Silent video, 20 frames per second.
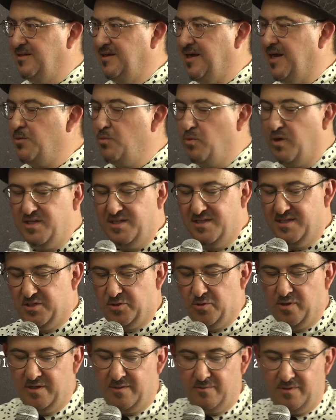And what
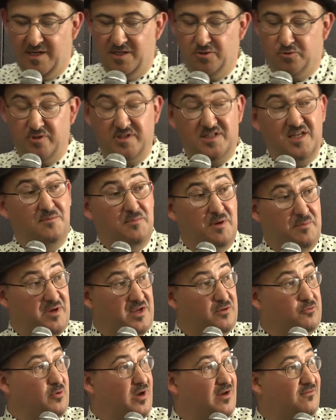is interesting, maybe,
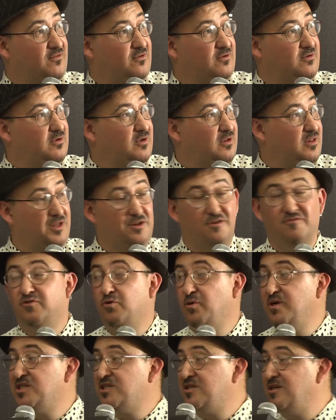and we have a lot of
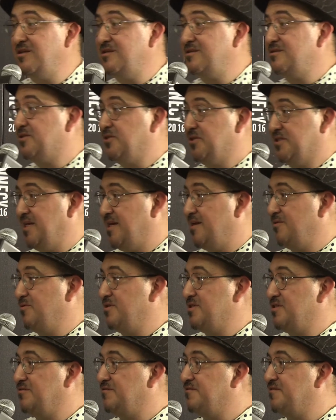questions today
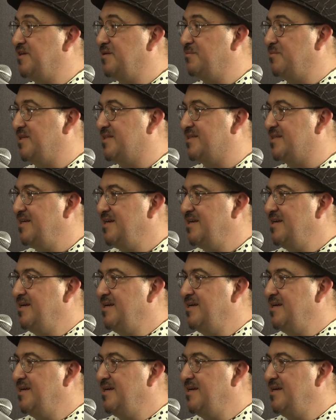with your film, it's